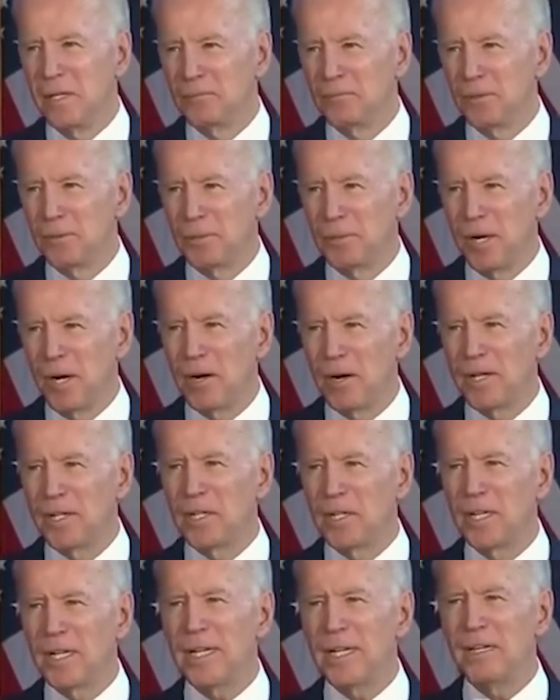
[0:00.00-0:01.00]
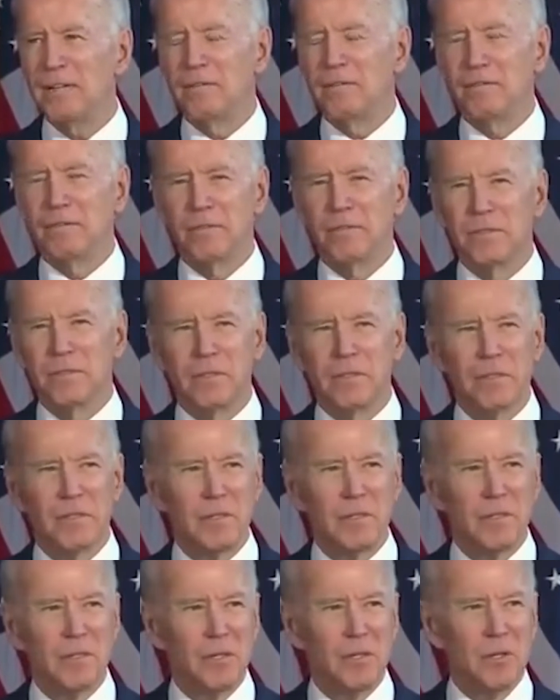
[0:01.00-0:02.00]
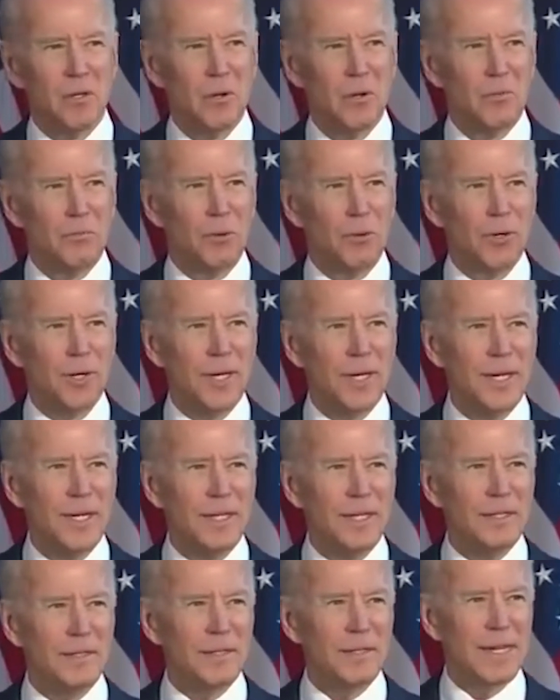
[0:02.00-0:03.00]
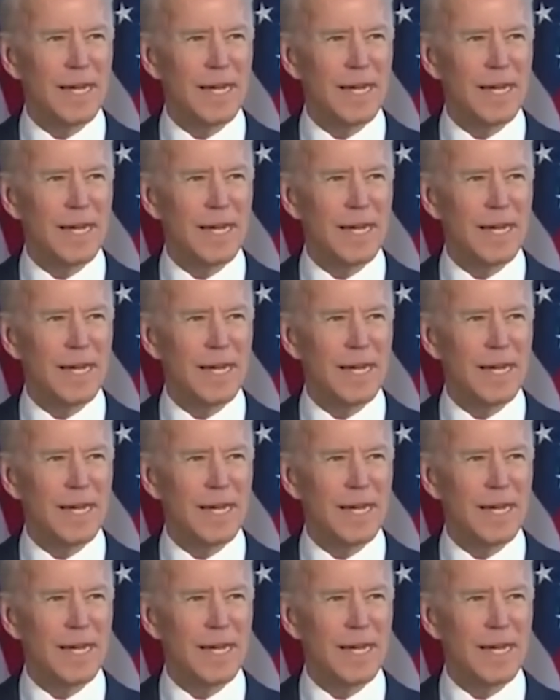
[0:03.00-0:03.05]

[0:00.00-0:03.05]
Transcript: preparing to leave, putting the